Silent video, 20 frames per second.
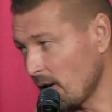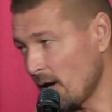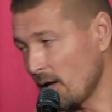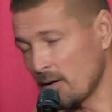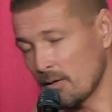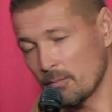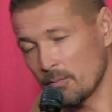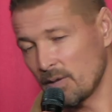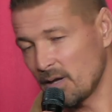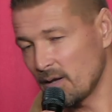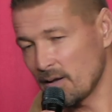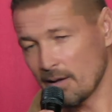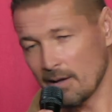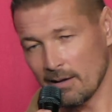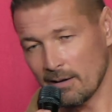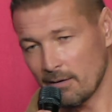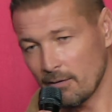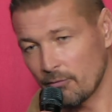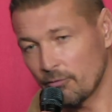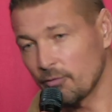I don't mean
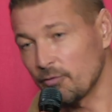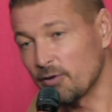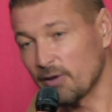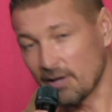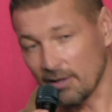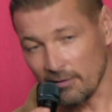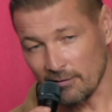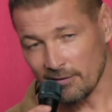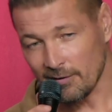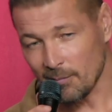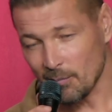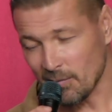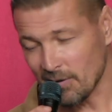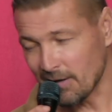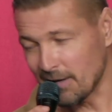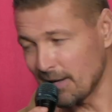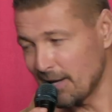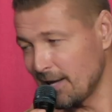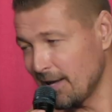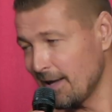like you should kill
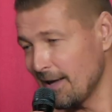somebody,